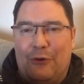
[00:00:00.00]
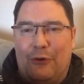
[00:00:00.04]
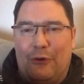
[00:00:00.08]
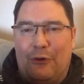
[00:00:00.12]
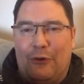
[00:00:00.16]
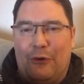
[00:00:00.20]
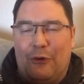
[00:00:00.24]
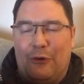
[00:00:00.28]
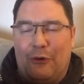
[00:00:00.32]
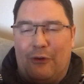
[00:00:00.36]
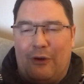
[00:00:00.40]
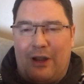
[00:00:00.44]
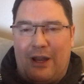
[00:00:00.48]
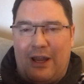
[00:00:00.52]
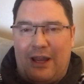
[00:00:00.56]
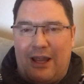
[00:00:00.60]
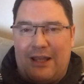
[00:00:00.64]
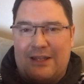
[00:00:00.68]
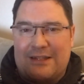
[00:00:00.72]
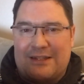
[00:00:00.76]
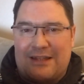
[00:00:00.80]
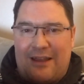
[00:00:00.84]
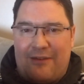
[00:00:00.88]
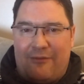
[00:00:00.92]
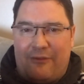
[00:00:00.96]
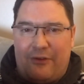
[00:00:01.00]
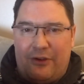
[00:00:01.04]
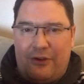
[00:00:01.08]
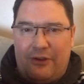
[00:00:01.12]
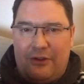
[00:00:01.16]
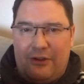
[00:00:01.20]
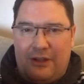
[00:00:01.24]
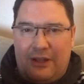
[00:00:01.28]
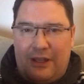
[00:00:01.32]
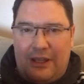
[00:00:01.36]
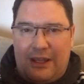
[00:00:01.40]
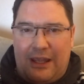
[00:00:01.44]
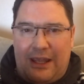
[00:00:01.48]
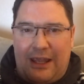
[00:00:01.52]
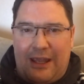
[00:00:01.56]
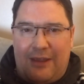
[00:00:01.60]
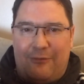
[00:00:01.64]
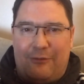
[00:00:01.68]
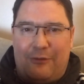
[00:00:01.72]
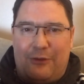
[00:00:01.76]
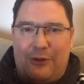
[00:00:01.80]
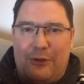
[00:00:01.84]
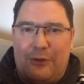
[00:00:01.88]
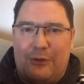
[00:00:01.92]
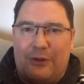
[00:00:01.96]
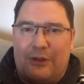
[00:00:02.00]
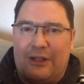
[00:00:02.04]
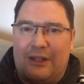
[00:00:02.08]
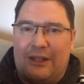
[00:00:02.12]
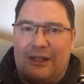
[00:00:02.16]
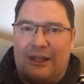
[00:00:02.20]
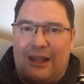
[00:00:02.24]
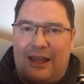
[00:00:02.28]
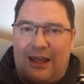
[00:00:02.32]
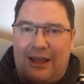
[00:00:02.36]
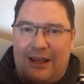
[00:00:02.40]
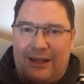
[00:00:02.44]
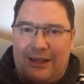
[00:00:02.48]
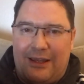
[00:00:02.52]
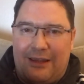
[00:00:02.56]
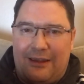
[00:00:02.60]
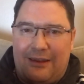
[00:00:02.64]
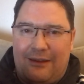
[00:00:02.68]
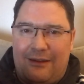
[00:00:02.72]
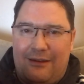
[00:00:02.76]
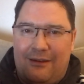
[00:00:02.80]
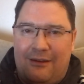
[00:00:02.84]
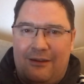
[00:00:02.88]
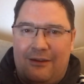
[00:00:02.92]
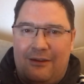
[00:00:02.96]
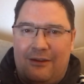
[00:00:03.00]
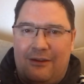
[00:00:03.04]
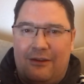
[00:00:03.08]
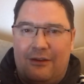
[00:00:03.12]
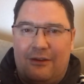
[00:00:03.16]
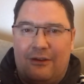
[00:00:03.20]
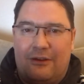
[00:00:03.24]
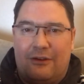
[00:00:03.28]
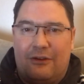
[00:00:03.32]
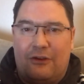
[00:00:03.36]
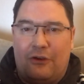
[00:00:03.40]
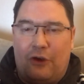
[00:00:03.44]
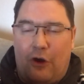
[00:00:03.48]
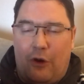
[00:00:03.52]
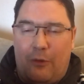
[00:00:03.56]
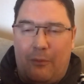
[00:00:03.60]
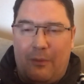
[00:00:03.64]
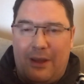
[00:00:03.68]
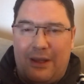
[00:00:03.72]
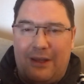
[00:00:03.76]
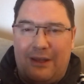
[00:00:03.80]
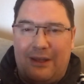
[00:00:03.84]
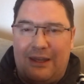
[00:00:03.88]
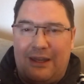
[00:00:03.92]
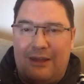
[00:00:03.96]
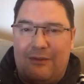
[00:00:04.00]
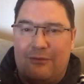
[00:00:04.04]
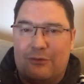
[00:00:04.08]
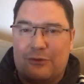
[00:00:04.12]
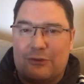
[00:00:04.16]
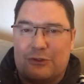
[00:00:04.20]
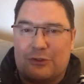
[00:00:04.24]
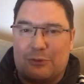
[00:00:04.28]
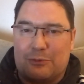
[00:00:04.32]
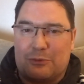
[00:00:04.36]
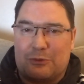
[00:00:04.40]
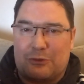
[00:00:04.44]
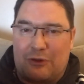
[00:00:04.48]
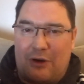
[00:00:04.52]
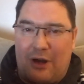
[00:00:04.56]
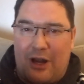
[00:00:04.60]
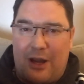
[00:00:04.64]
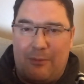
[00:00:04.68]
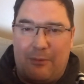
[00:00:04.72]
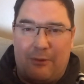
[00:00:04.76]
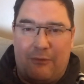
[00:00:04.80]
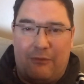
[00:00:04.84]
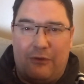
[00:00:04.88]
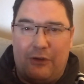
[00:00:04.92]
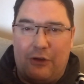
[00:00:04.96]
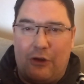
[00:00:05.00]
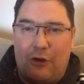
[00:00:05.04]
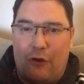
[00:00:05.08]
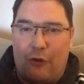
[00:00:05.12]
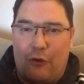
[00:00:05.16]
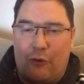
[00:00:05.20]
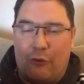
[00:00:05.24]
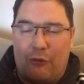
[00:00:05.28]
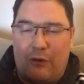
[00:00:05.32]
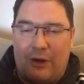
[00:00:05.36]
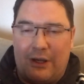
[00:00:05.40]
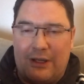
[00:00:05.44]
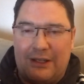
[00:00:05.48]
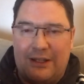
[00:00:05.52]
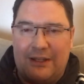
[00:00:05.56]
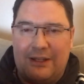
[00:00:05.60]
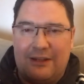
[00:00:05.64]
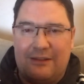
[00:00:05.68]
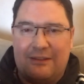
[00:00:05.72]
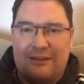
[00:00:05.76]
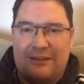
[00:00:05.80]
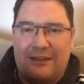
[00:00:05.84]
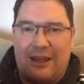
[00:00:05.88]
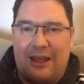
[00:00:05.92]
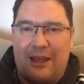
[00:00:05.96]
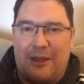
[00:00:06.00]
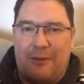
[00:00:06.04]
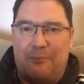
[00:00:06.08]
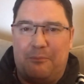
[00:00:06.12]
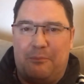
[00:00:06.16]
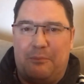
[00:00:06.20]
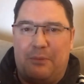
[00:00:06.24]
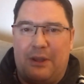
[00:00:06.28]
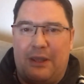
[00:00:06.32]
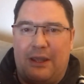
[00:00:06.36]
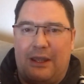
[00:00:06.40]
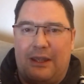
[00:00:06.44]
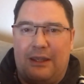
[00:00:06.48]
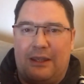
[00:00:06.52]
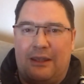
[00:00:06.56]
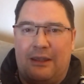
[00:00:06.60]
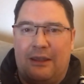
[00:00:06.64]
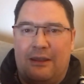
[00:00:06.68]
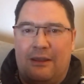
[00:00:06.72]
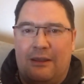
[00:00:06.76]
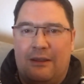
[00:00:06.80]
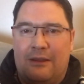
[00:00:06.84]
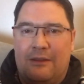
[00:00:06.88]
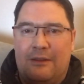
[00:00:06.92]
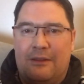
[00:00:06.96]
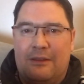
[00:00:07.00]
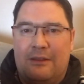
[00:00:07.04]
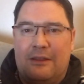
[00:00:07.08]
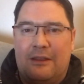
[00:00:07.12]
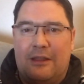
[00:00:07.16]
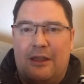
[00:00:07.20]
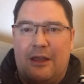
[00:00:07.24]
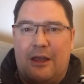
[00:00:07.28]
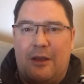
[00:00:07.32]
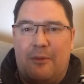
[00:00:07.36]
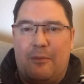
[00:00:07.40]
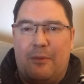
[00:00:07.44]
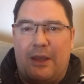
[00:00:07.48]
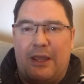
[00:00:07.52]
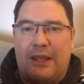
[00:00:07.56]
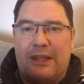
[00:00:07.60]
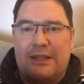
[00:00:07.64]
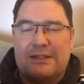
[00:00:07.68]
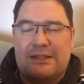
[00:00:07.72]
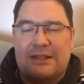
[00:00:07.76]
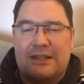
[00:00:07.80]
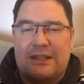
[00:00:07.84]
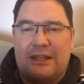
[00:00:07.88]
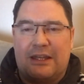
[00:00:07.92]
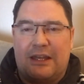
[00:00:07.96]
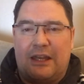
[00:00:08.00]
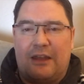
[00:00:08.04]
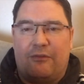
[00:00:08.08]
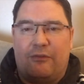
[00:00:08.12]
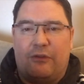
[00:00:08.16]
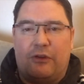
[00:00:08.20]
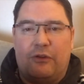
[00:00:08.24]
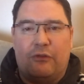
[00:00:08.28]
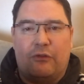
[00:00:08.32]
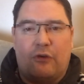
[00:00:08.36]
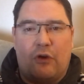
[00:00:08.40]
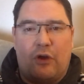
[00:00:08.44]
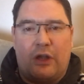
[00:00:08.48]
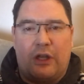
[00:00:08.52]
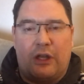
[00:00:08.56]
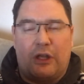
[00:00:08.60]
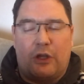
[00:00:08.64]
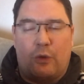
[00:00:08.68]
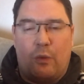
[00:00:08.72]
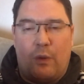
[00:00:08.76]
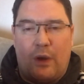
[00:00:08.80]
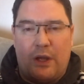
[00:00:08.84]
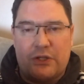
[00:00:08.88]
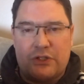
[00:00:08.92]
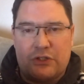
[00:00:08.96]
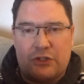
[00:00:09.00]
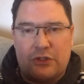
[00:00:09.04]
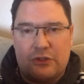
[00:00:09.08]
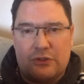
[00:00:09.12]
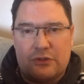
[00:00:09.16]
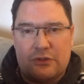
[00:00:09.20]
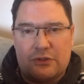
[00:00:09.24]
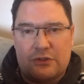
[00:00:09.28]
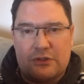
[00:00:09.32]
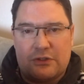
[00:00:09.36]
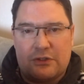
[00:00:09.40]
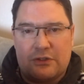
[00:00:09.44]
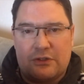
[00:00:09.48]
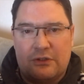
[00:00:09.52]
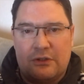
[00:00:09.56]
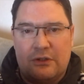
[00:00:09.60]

Alright, as ever, if you can like, comment, even subscribe if you're not already, that'd be amazing. If you've got any questions